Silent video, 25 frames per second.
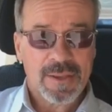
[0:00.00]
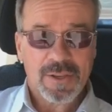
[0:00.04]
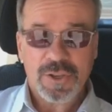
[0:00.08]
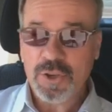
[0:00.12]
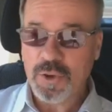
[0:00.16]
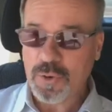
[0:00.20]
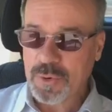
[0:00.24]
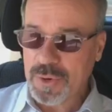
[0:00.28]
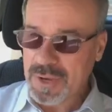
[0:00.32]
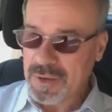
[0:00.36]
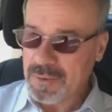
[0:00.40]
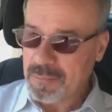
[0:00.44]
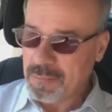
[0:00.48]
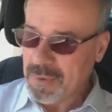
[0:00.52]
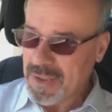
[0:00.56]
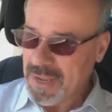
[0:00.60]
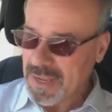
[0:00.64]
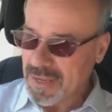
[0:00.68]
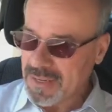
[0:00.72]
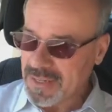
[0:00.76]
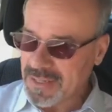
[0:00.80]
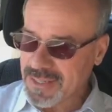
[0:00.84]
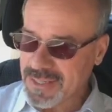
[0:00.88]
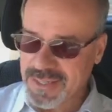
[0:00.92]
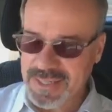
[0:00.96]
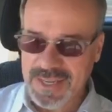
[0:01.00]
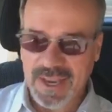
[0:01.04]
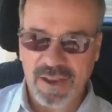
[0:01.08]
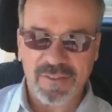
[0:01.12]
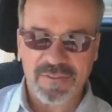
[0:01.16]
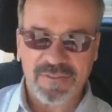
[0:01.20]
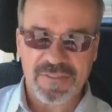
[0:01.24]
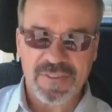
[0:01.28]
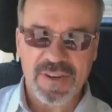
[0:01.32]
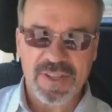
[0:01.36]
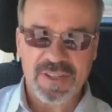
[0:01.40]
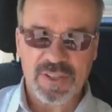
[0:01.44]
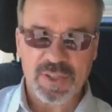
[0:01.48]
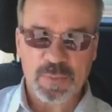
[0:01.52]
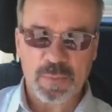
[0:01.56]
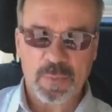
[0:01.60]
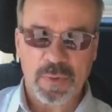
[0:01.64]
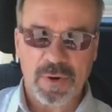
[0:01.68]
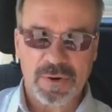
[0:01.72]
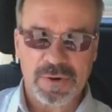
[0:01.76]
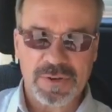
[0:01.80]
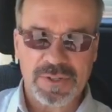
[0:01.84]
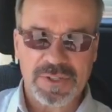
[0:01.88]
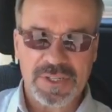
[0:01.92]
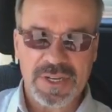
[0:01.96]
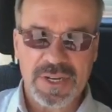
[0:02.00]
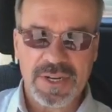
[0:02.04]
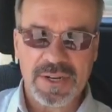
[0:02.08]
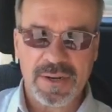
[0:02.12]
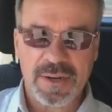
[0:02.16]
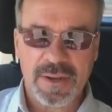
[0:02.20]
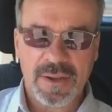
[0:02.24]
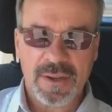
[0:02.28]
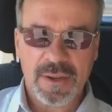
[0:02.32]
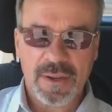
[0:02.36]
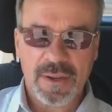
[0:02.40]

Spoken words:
You can be a selfless person,